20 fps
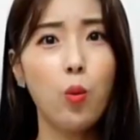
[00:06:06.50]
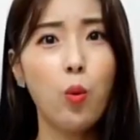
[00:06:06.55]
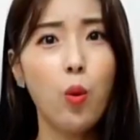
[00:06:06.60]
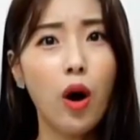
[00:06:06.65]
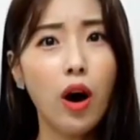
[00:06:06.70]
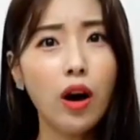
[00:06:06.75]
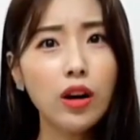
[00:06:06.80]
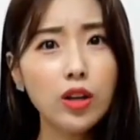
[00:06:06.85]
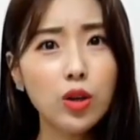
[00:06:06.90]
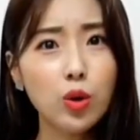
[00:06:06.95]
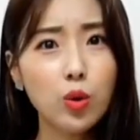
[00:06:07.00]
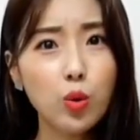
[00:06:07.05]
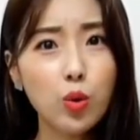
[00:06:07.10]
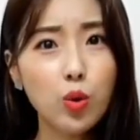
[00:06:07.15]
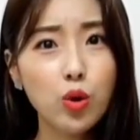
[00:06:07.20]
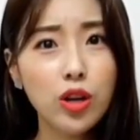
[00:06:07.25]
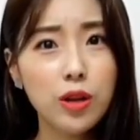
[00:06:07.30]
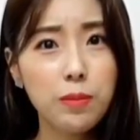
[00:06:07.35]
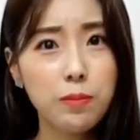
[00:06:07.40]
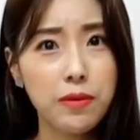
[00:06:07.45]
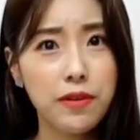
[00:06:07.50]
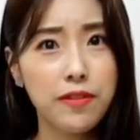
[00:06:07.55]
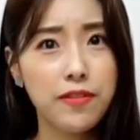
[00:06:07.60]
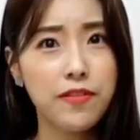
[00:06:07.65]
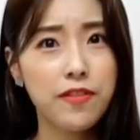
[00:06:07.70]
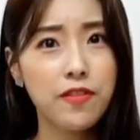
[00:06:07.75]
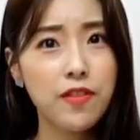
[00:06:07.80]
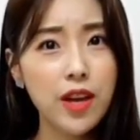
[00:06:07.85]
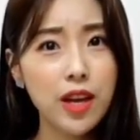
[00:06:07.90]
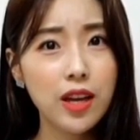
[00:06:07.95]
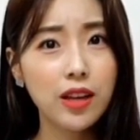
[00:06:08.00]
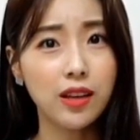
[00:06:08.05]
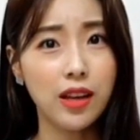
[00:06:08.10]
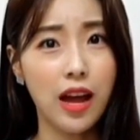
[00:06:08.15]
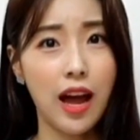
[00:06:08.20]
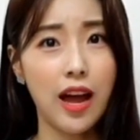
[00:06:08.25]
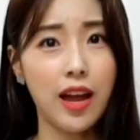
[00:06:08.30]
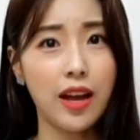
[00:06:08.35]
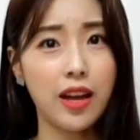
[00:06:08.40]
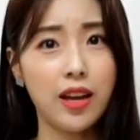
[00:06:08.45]
what would it feel
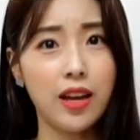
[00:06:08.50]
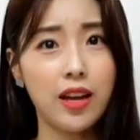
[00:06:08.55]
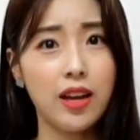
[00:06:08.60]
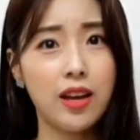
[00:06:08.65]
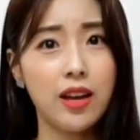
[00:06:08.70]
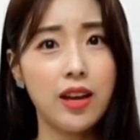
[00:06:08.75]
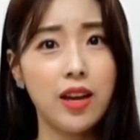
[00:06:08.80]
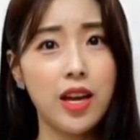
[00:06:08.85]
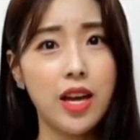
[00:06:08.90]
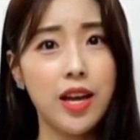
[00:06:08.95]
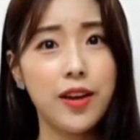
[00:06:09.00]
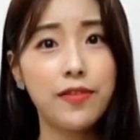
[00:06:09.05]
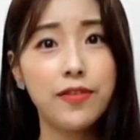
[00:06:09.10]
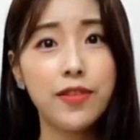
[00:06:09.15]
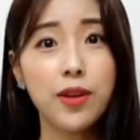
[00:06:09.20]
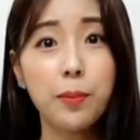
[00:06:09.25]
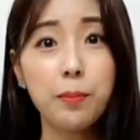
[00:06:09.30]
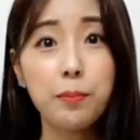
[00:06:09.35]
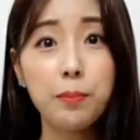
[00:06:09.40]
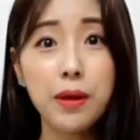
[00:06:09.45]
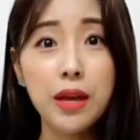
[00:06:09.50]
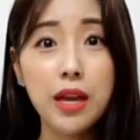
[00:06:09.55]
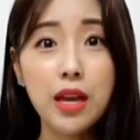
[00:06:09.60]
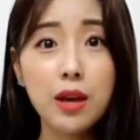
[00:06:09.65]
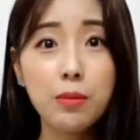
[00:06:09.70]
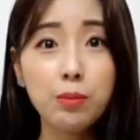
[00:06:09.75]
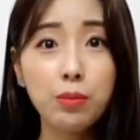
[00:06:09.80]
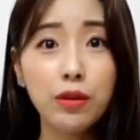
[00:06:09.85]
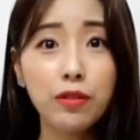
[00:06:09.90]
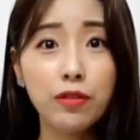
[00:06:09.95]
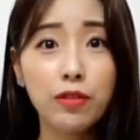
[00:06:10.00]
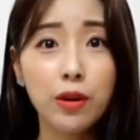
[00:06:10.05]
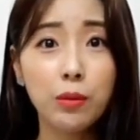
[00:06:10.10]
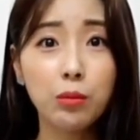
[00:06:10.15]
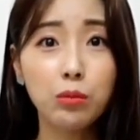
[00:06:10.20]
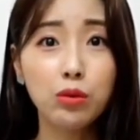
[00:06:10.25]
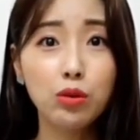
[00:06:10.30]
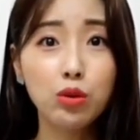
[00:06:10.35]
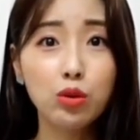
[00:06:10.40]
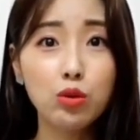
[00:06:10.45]
like if the people
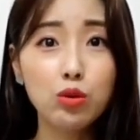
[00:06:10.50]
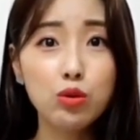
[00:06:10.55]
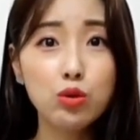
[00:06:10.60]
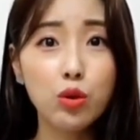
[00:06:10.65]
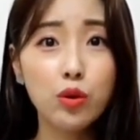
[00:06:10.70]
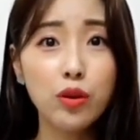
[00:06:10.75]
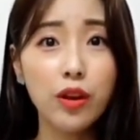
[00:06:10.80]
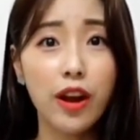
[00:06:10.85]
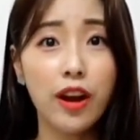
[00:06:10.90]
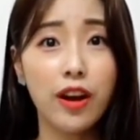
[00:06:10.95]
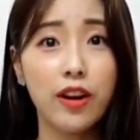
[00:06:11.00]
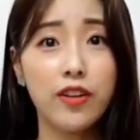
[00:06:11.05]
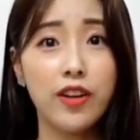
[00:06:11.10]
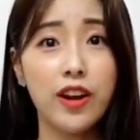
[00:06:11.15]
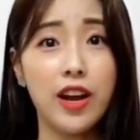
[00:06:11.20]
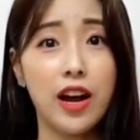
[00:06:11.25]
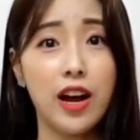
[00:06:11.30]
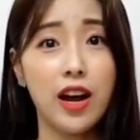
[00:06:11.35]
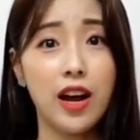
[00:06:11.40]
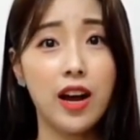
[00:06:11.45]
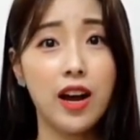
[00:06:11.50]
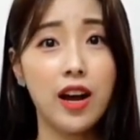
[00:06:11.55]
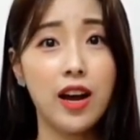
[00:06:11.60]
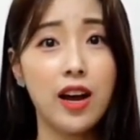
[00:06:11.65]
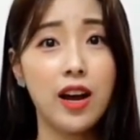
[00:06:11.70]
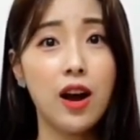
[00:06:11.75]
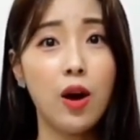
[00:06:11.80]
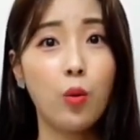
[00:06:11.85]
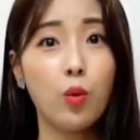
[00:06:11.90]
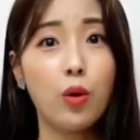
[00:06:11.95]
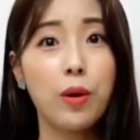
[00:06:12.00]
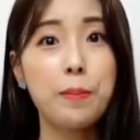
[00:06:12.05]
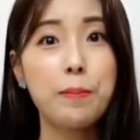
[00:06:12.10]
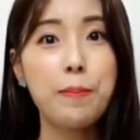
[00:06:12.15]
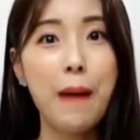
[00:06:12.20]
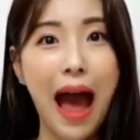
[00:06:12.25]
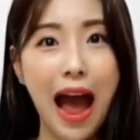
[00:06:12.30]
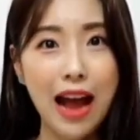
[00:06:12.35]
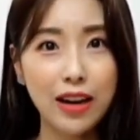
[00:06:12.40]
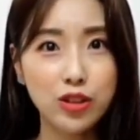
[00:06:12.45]
from Luzon area were
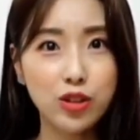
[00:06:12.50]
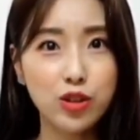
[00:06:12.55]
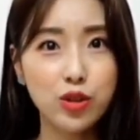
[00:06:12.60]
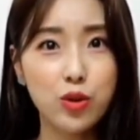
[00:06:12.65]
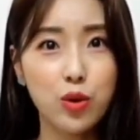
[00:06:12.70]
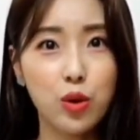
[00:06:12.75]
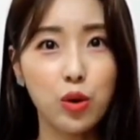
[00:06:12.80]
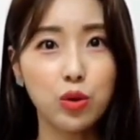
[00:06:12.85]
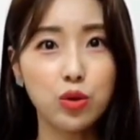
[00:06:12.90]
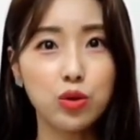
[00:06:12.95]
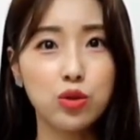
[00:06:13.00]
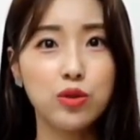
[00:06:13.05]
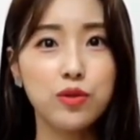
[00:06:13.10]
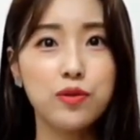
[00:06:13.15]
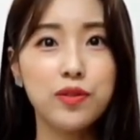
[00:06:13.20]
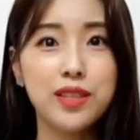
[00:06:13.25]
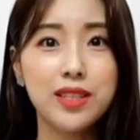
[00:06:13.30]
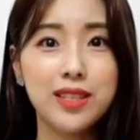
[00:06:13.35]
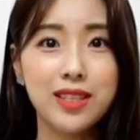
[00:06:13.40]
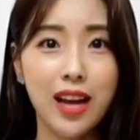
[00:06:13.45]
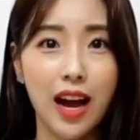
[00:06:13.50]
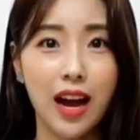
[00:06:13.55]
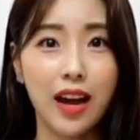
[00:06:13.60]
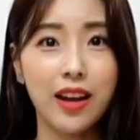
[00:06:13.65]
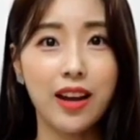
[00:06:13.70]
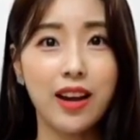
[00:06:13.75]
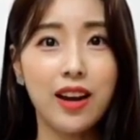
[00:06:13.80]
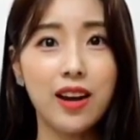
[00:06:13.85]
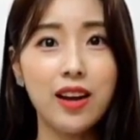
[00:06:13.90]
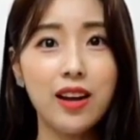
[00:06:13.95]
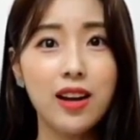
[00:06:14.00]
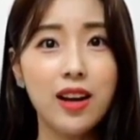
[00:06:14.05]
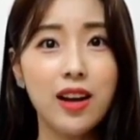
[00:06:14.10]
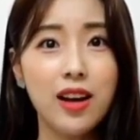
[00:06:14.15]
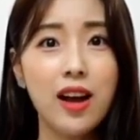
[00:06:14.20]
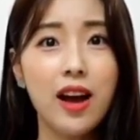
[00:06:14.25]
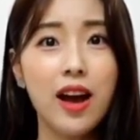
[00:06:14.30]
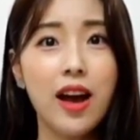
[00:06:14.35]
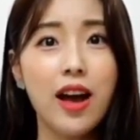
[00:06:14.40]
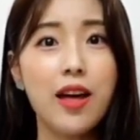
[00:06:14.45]
banned to go to Visaya
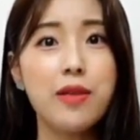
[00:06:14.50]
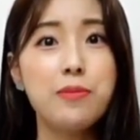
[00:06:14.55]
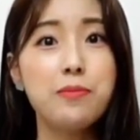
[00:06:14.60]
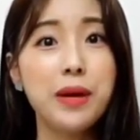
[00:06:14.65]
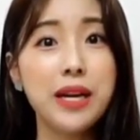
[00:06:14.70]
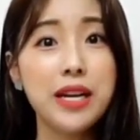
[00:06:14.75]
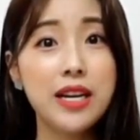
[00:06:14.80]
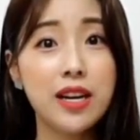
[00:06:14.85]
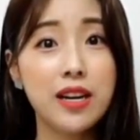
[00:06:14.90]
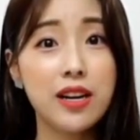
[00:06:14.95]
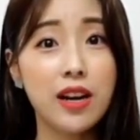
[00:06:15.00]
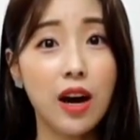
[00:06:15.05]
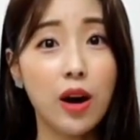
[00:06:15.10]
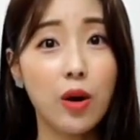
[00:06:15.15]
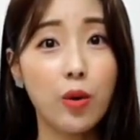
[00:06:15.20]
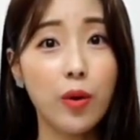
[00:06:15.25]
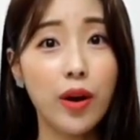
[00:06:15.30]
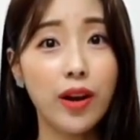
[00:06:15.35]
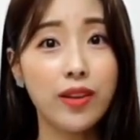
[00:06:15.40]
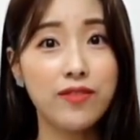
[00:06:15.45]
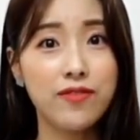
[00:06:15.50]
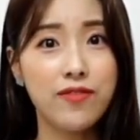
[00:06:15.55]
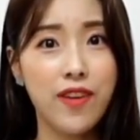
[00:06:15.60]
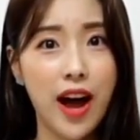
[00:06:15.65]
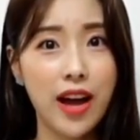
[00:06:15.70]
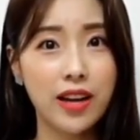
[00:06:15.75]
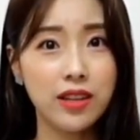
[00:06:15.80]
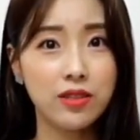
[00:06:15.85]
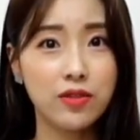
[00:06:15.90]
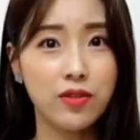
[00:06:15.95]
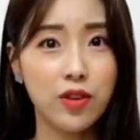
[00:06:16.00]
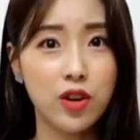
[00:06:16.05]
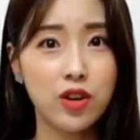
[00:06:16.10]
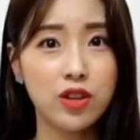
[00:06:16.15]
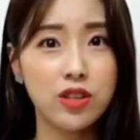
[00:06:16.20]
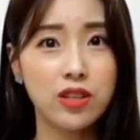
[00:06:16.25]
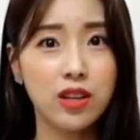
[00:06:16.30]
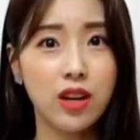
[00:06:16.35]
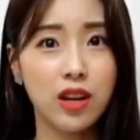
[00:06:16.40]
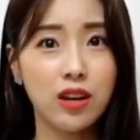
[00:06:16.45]
and Mindanao and vice
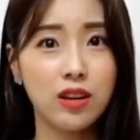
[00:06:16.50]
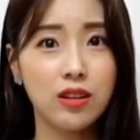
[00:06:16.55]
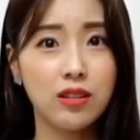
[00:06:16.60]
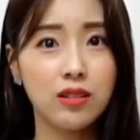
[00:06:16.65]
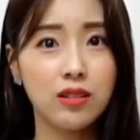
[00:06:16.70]
versa?